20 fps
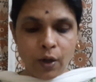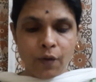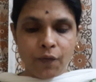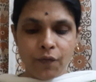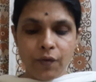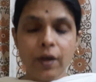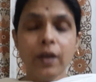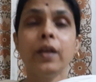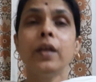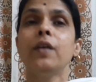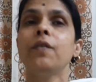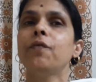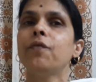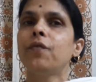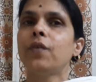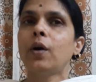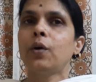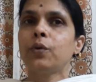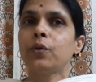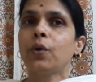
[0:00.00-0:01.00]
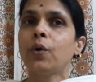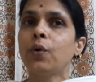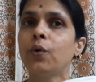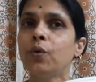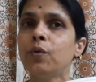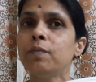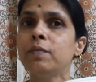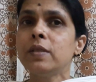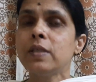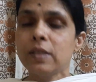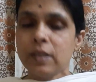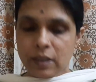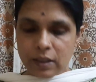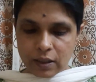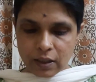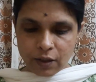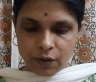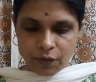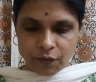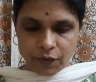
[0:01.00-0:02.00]
where he found a woman
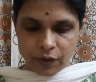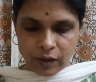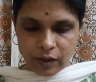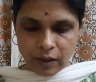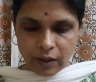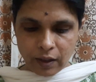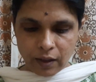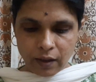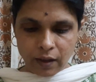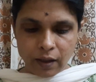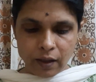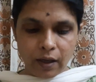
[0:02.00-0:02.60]
sitting over there,